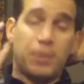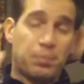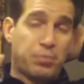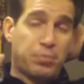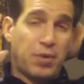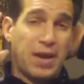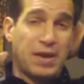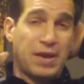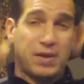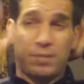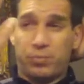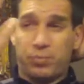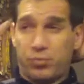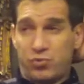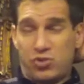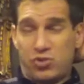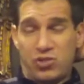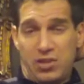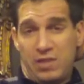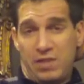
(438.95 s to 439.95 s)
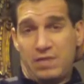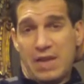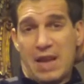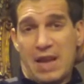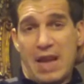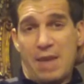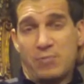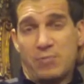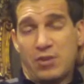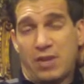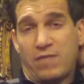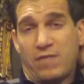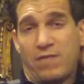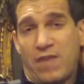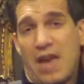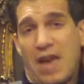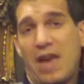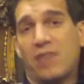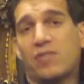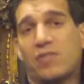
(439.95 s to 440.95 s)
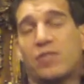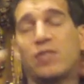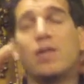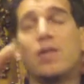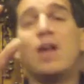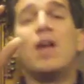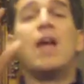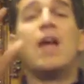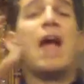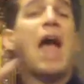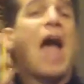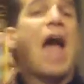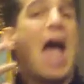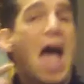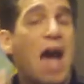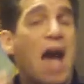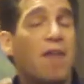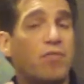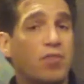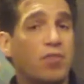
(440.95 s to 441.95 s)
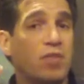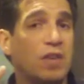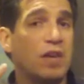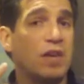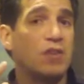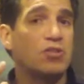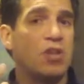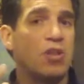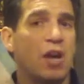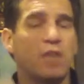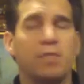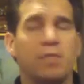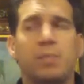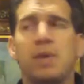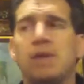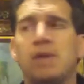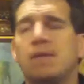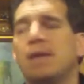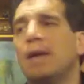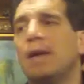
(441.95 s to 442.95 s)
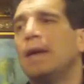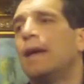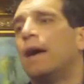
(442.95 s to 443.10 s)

the brain can perceive that object faster after the adjustment.